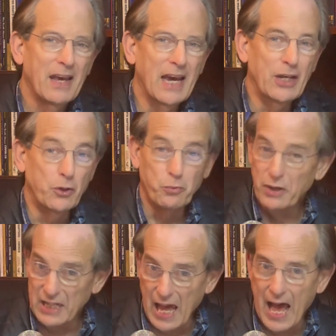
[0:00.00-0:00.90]
and you
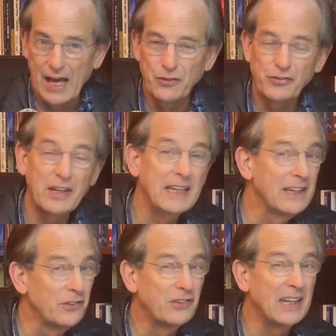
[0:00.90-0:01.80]
realize he
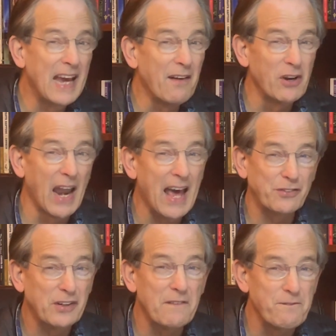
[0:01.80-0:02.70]
is the
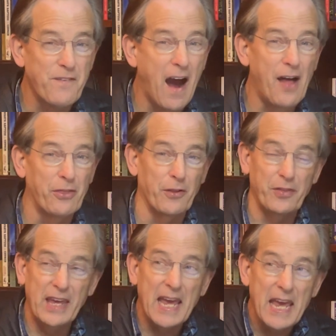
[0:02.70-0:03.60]
everlasting Father,
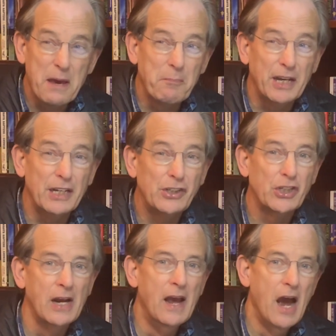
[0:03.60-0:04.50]
the image